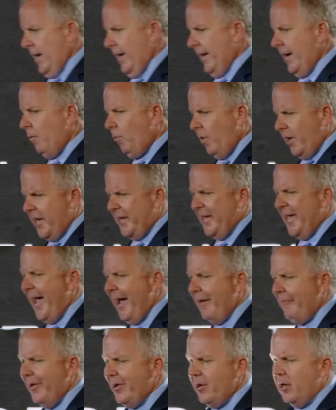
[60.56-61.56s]
And I want to
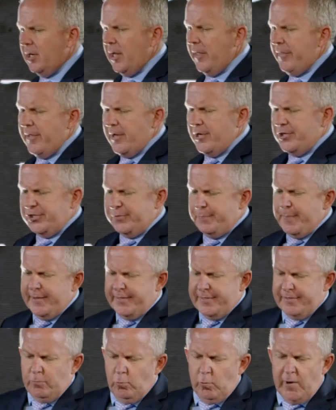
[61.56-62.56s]
carry on this,
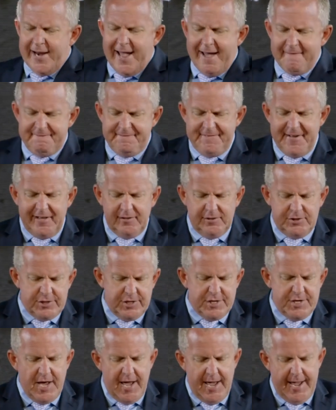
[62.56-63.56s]
but what I felt
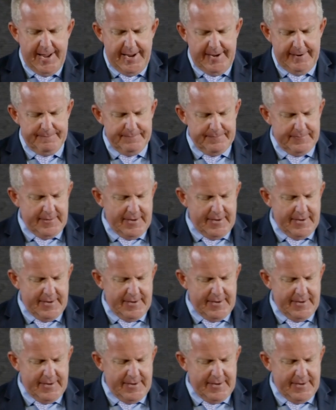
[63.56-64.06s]
today,